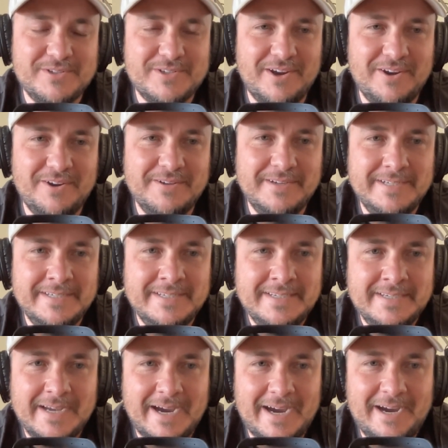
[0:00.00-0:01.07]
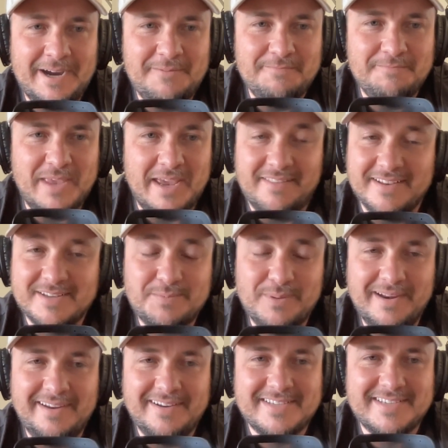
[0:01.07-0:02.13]
So, there's
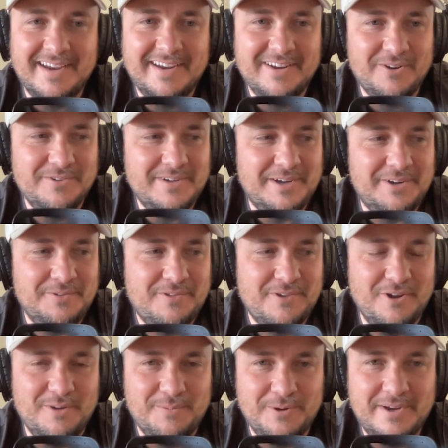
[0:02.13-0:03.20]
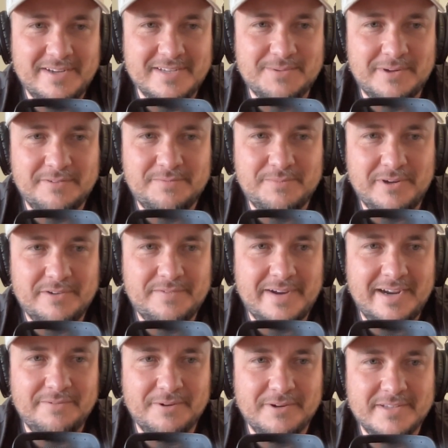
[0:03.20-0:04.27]
plenty to see on Thermery. It's one of my
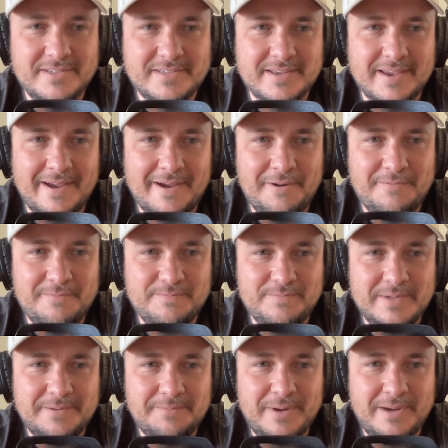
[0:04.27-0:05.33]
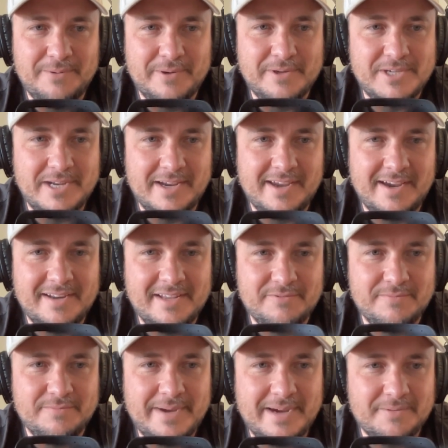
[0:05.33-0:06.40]
favorites, and people can check out
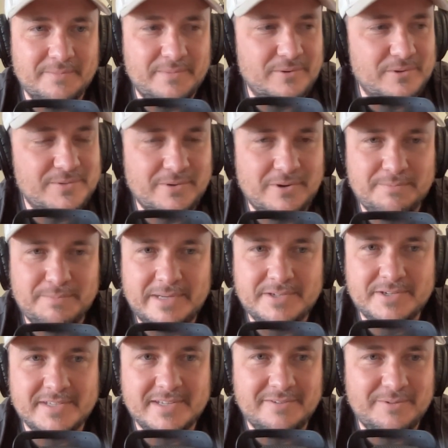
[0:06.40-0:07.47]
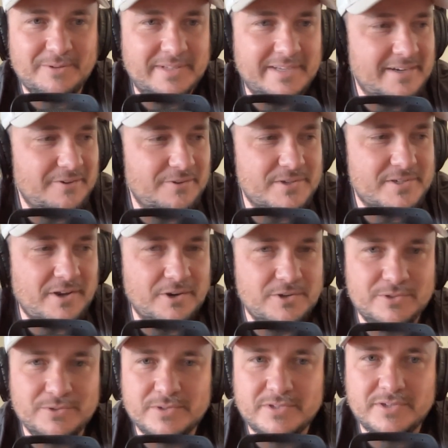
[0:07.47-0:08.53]
even Backman Builders. We've got a bunch of stuff on there on the
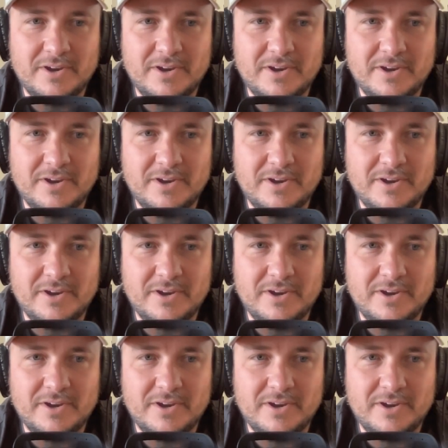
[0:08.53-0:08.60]
socials.